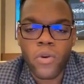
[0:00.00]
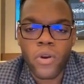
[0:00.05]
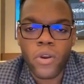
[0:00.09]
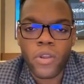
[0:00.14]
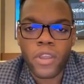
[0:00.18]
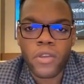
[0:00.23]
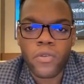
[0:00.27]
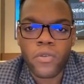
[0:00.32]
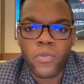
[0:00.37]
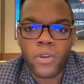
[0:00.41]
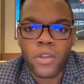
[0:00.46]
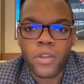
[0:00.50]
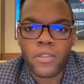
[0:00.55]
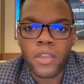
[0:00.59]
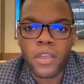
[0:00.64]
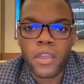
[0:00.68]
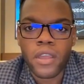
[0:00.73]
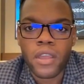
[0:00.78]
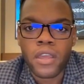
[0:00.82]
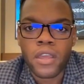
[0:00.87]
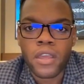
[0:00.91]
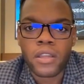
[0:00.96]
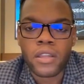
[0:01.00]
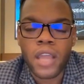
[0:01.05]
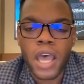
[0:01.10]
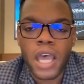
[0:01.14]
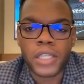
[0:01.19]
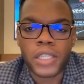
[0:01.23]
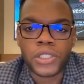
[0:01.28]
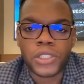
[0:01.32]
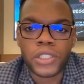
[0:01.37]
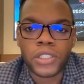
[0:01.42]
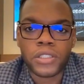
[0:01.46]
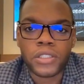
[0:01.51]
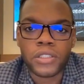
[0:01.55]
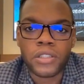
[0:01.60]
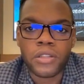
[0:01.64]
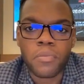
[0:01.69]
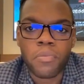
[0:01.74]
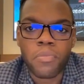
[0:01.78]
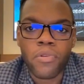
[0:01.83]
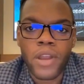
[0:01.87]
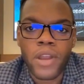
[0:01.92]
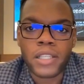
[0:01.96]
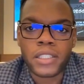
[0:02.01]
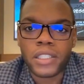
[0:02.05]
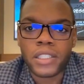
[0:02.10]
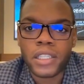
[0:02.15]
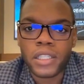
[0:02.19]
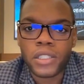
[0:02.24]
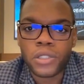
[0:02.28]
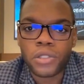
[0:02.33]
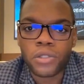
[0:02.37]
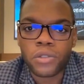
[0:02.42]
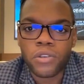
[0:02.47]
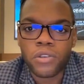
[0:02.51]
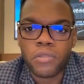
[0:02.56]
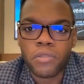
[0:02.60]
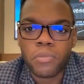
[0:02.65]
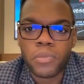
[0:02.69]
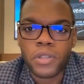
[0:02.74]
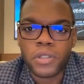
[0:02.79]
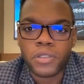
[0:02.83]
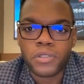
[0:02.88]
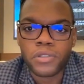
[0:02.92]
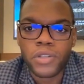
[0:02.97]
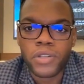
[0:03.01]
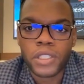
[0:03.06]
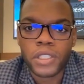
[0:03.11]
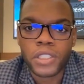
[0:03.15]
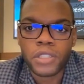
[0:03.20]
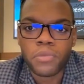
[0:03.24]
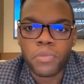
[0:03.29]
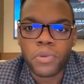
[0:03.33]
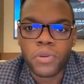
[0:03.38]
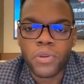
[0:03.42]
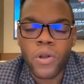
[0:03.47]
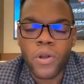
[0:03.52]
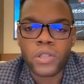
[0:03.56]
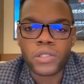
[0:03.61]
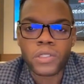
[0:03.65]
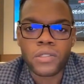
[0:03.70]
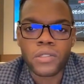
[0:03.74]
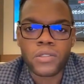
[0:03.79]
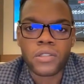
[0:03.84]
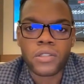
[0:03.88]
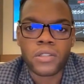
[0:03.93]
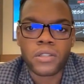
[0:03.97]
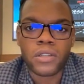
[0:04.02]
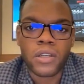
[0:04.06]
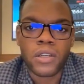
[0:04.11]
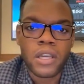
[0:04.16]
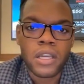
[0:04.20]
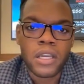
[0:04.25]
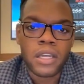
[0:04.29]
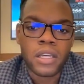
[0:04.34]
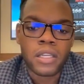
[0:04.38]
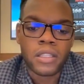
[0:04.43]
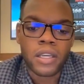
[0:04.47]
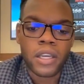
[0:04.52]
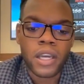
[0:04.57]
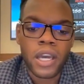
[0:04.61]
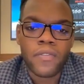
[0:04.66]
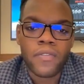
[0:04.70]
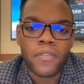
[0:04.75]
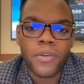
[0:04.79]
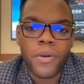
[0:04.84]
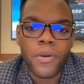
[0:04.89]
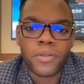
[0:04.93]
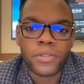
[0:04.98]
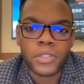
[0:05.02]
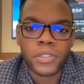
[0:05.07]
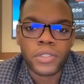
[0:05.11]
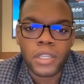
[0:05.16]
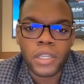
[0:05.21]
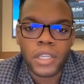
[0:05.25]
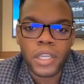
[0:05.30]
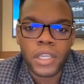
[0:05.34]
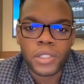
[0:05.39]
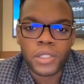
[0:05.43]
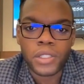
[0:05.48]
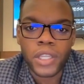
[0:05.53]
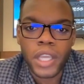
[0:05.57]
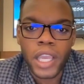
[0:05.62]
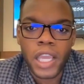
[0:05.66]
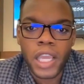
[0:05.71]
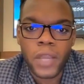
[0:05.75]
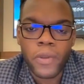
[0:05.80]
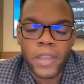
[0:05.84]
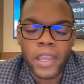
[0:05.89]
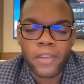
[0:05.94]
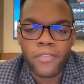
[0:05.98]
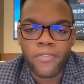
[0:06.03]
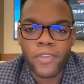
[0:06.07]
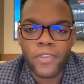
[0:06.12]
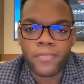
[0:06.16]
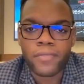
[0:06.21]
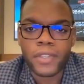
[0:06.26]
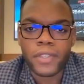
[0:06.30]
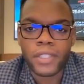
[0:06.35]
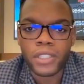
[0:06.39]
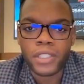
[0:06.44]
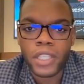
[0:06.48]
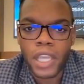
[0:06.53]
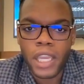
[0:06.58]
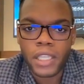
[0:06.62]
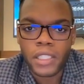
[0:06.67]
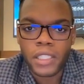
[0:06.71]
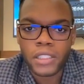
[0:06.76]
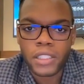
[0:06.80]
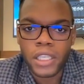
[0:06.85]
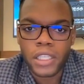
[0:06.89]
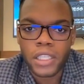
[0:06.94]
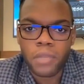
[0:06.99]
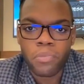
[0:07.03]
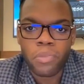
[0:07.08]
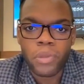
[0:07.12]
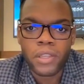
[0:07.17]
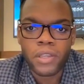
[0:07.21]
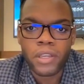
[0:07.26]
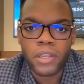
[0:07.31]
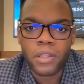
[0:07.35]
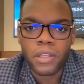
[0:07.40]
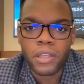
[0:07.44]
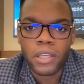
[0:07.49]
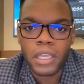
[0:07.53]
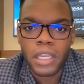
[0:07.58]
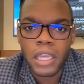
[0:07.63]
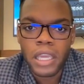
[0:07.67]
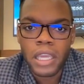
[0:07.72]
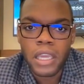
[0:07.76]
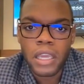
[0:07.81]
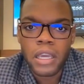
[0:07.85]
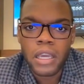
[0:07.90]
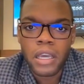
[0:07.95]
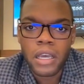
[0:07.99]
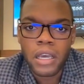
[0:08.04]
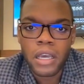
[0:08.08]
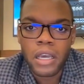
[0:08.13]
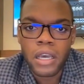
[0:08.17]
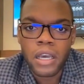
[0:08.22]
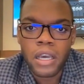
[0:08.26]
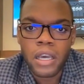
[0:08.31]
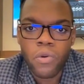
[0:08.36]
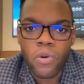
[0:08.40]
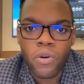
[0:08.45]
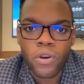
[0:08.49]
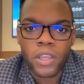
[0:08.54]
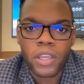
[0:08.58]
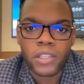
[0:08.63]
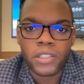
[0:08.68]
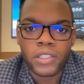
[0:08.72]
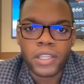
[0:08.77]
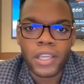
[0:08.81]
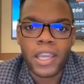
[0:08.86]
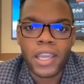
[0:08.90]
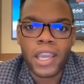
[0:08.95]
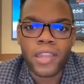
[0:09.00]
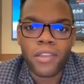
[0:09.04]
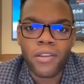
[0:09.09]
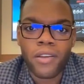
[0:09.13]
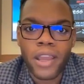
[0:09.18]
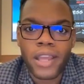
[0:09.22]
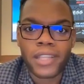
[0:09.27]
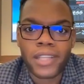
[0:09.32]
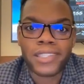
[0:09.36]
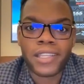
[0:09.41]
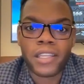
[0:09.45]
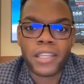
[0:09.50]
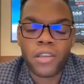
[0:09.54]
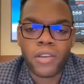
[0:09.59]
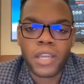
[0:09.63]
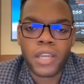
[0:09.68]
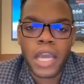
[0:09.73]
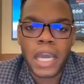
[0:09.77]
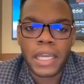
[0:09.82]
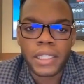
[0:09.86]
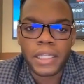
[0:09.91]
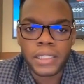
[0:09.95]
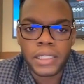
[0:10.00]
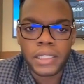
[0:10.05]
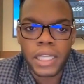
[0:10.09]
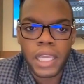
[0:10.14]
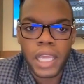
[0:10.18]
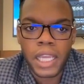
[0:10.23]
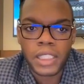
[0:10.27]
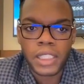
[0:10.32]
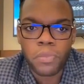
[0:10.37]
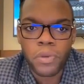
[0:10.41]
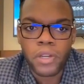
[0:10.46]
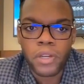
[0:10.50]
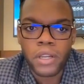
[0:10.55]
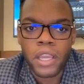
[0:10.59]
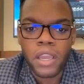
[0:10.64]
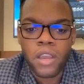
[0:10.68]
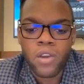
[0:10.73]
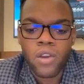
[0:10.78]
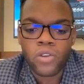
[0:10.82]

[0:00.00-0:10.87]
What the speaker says: working with not just the presidential administration, but also the governors in each state. We got 50 states independently working together as the United States, but